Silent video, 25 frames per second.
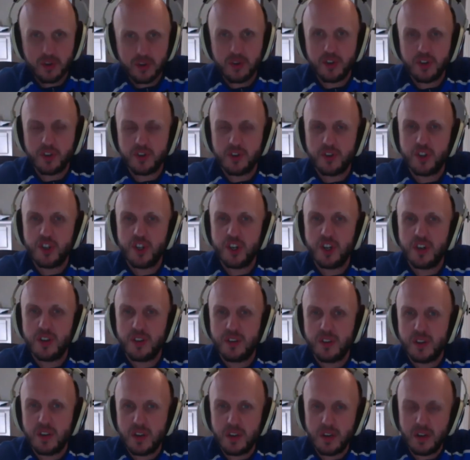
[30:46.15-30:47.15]
just share
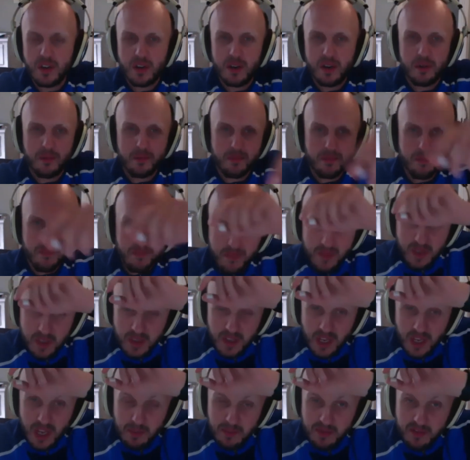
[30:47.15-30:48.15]
the
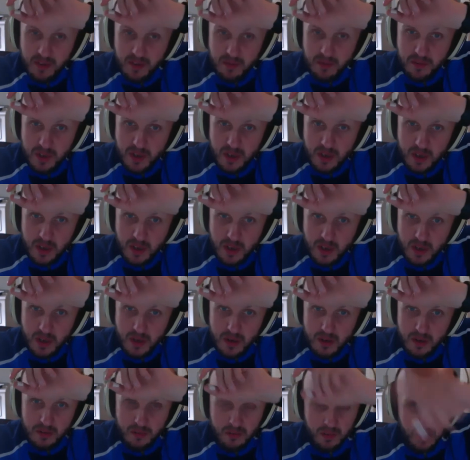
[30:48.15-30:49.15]
names of
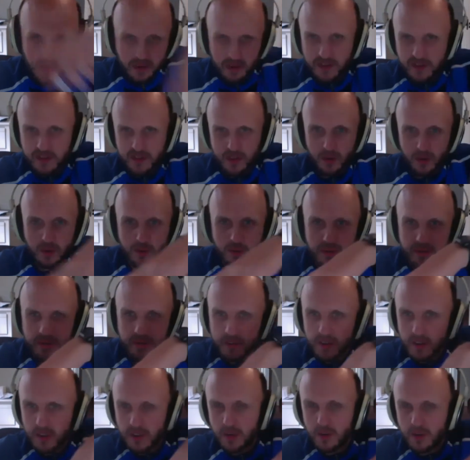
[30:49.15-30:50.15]
the stones
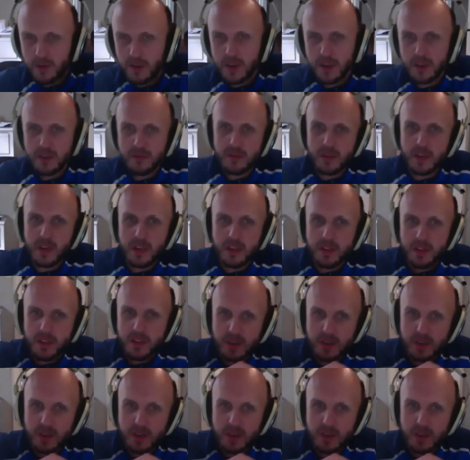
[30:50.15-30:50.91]
and all that, and